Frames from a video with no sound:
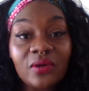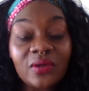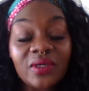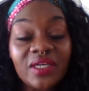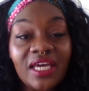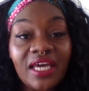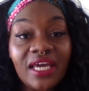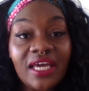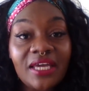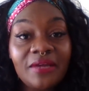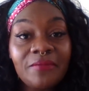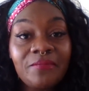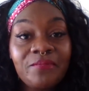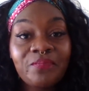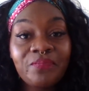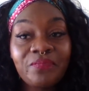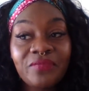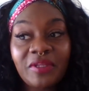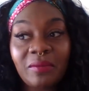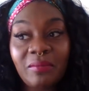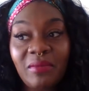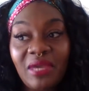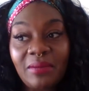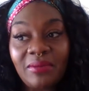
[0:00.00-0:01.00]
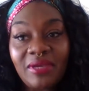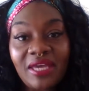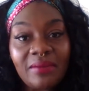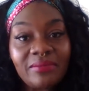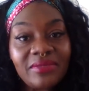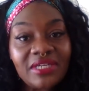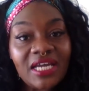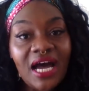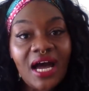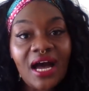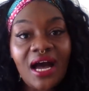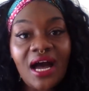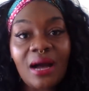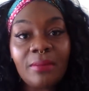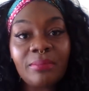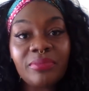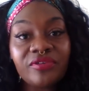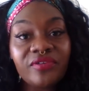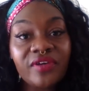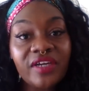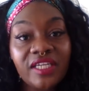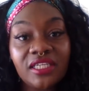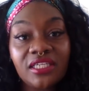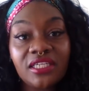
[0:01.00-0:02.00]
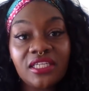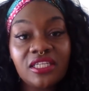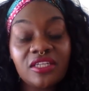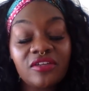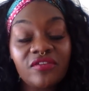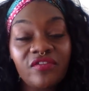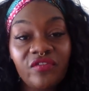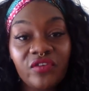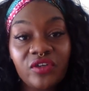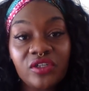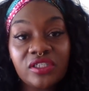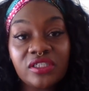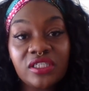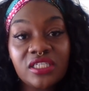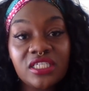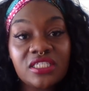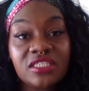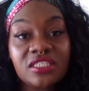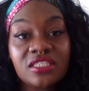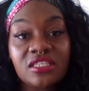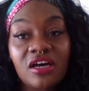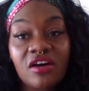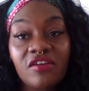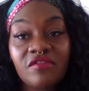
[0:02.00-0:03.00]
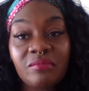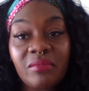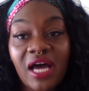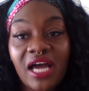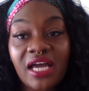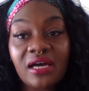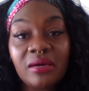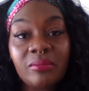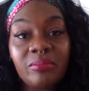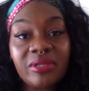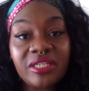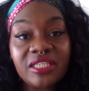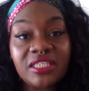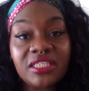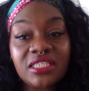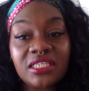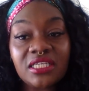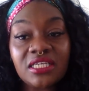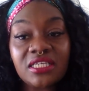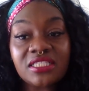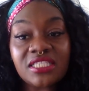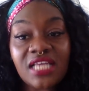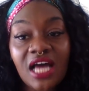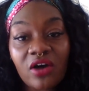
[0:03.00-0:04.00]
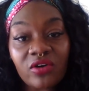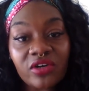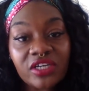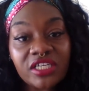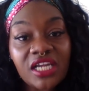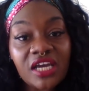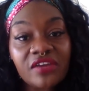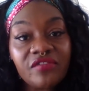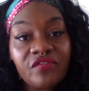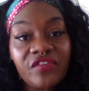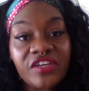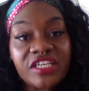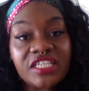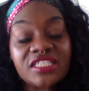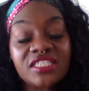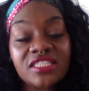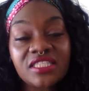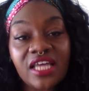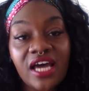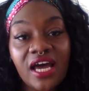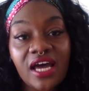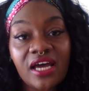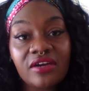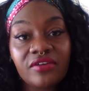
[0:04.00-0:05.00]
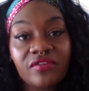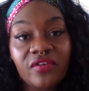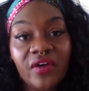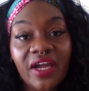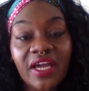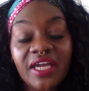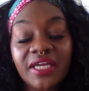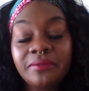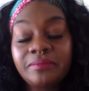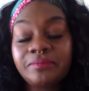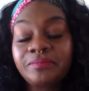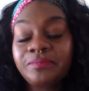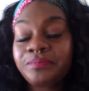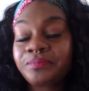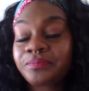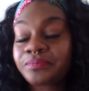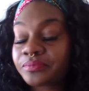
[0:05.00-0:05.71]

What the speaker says: Okay. Maybe I'm not operating in the fullness of my abilities. How can I fix that? Right.